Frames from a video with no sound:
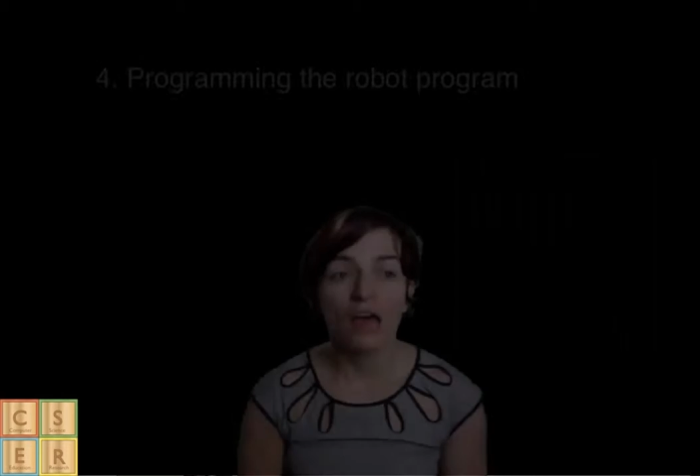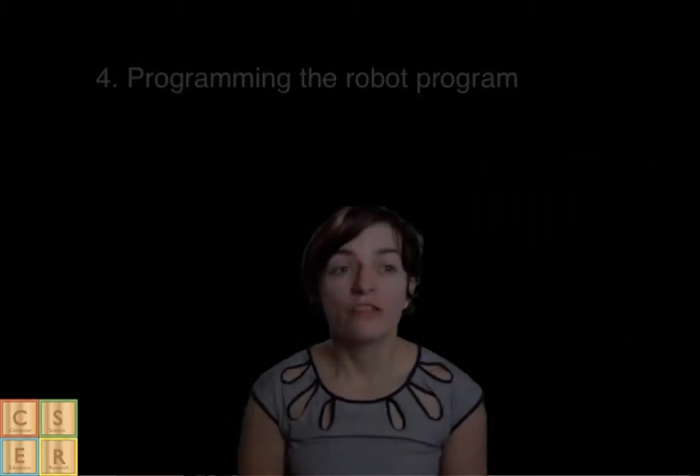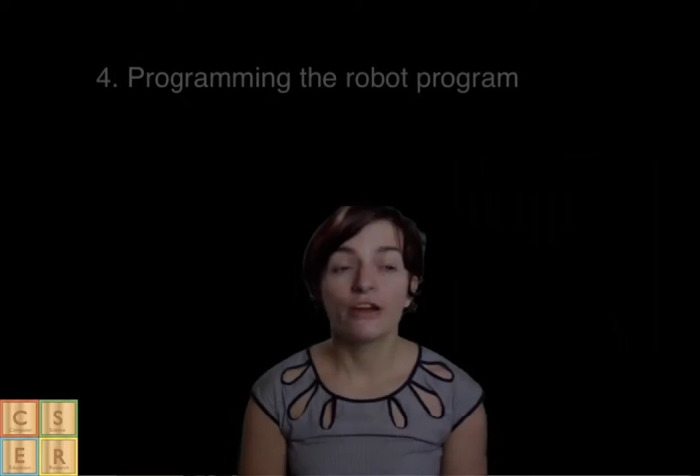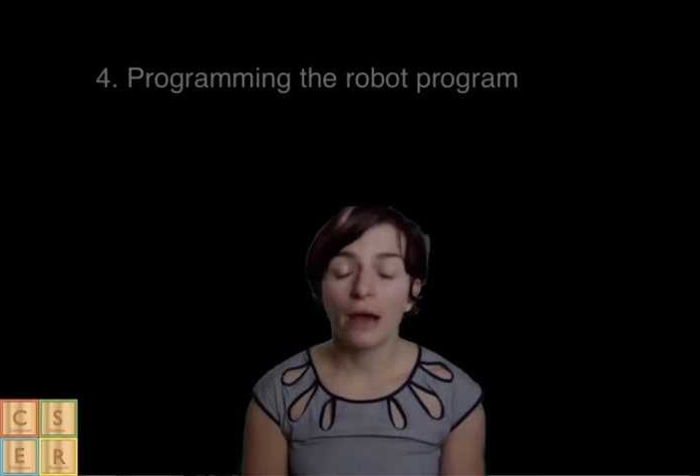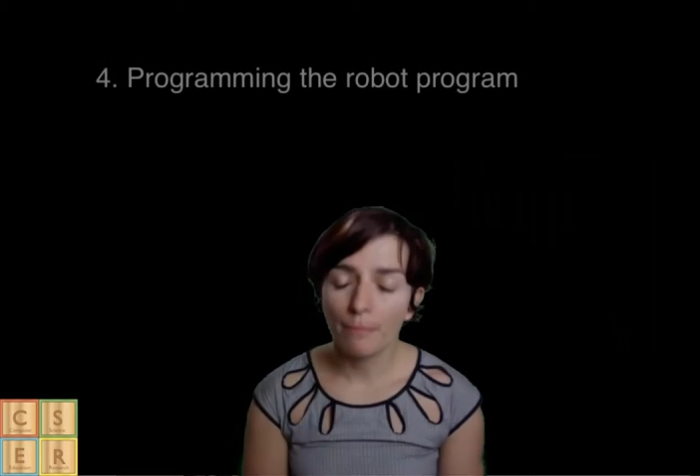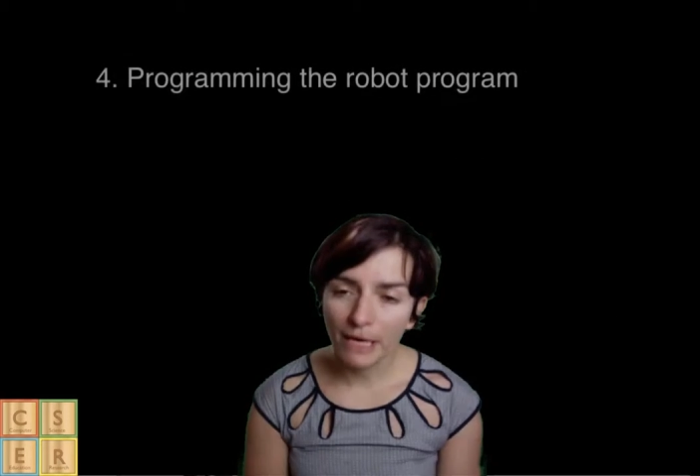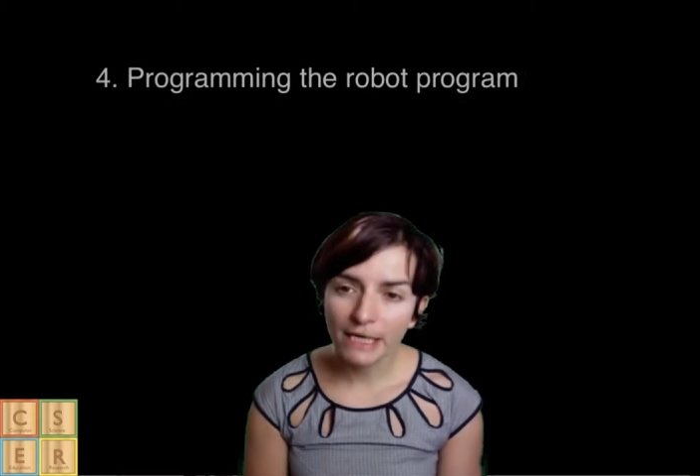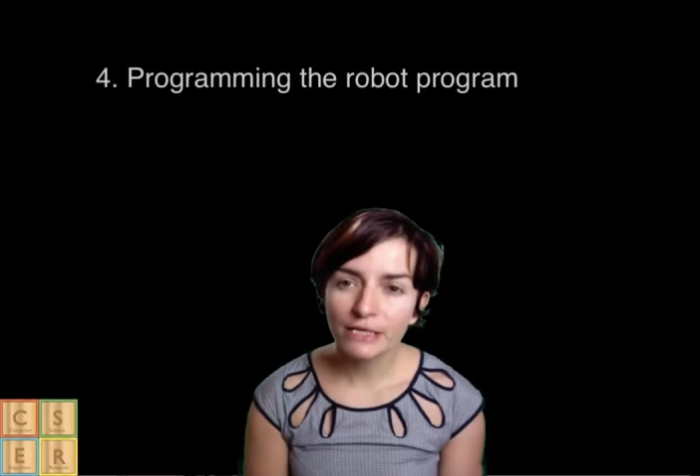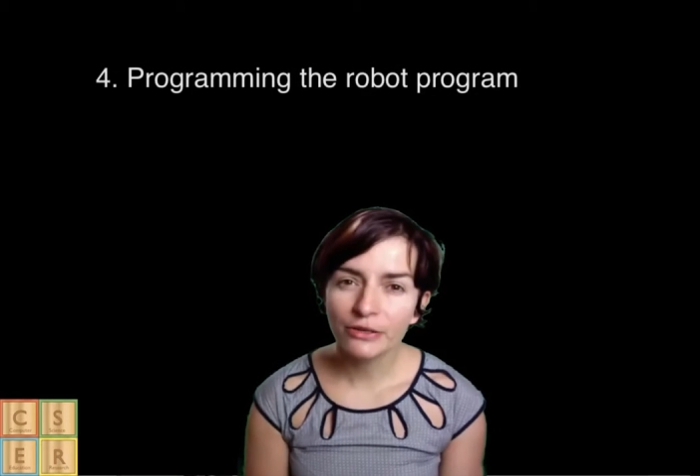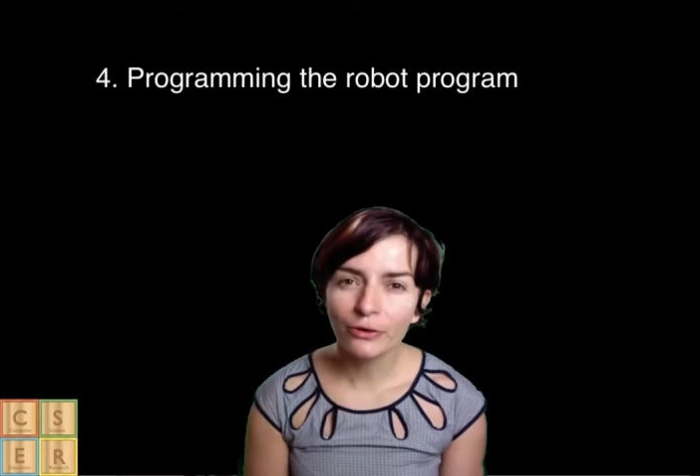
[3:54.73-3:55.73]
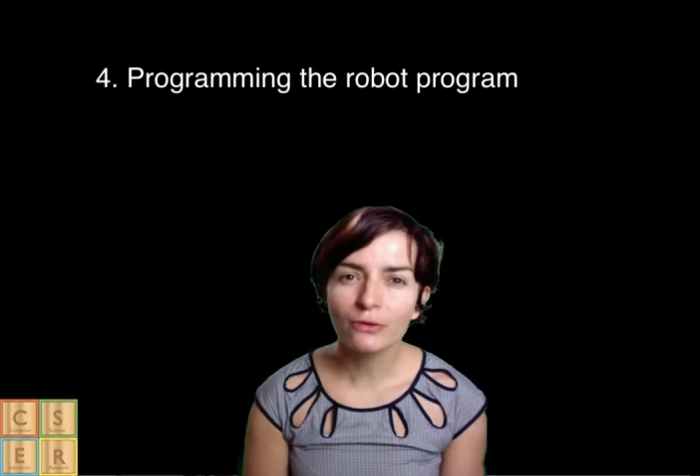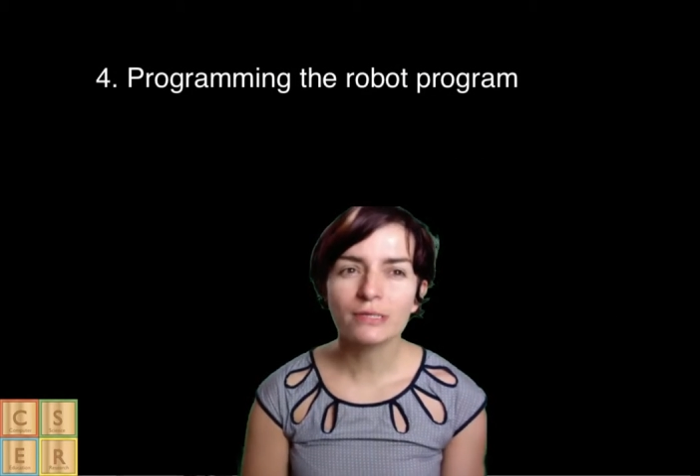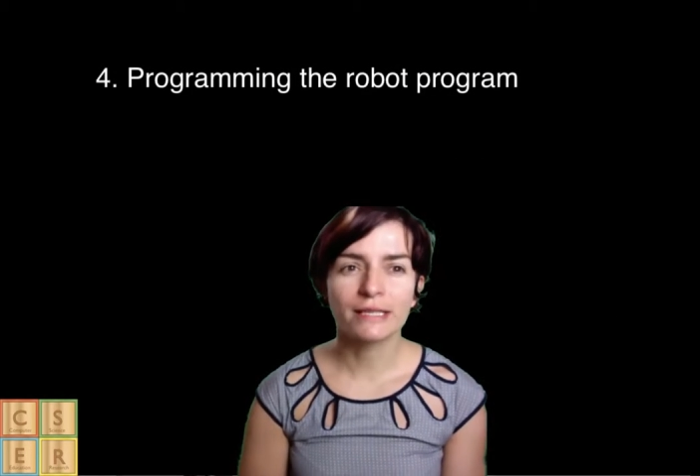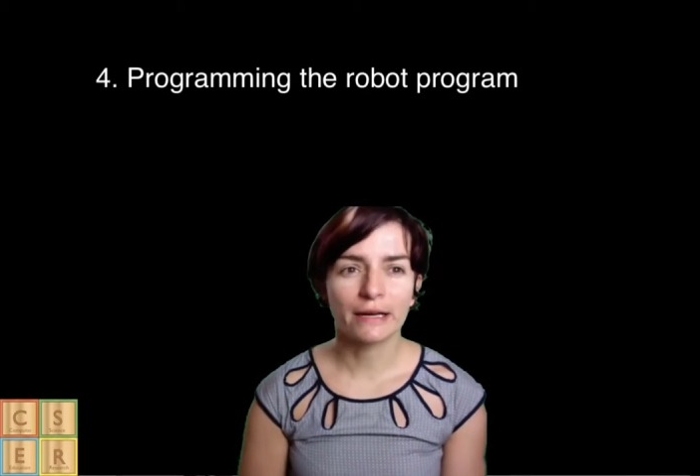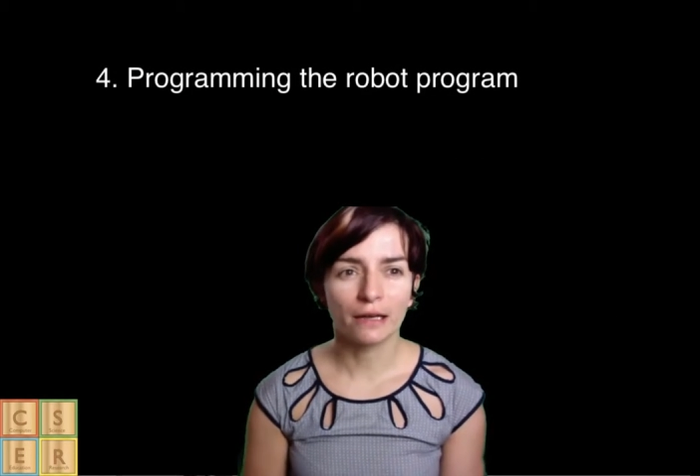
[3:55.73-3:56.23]
There are many
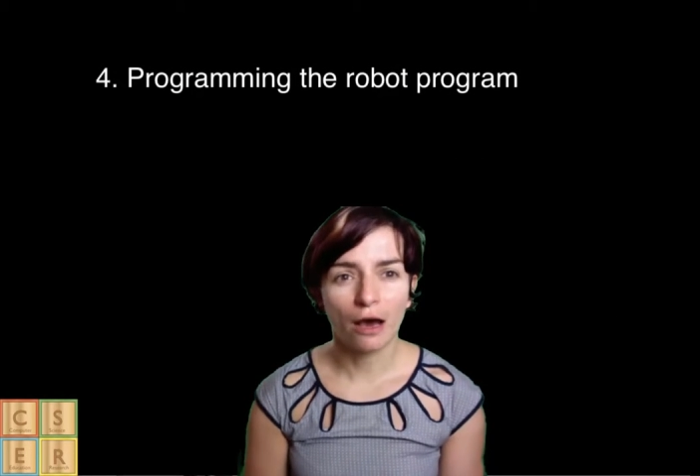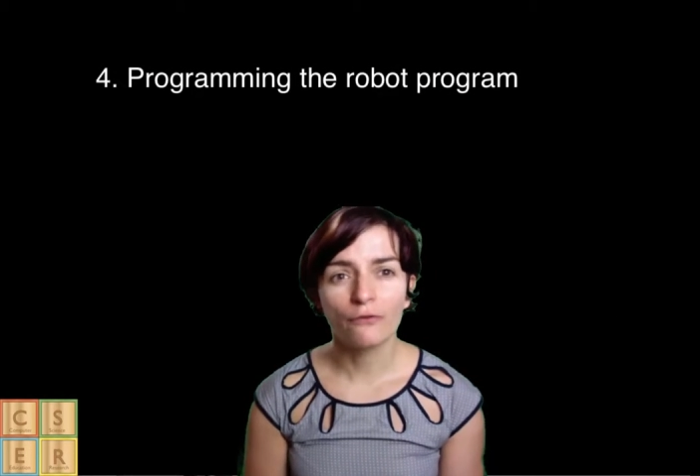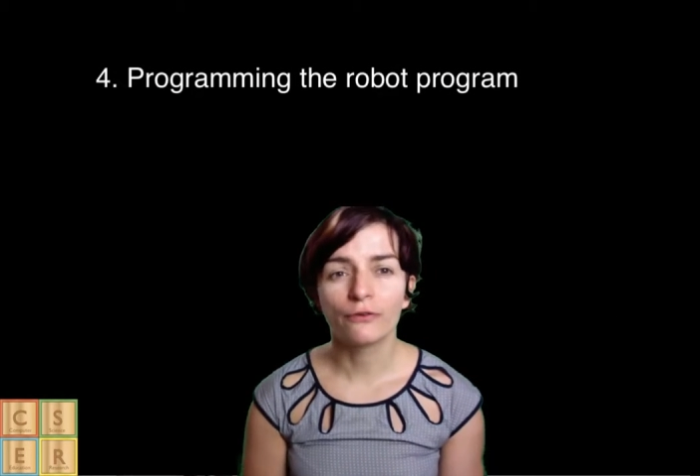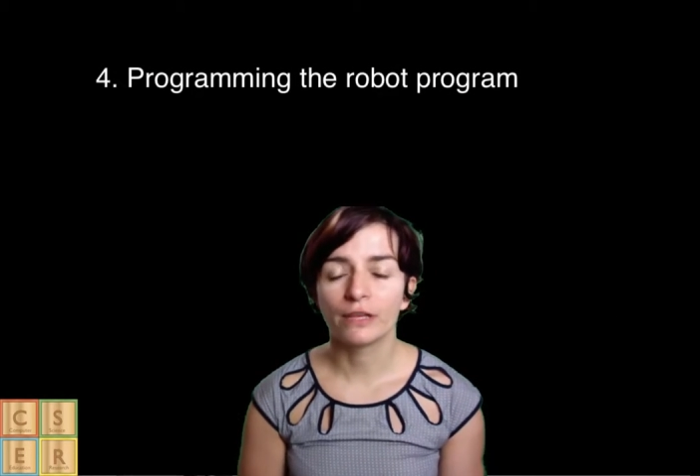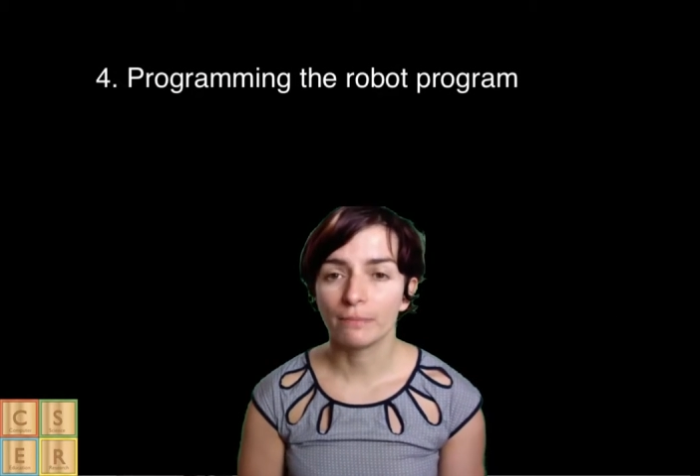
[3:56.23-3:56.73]
tools that allow for the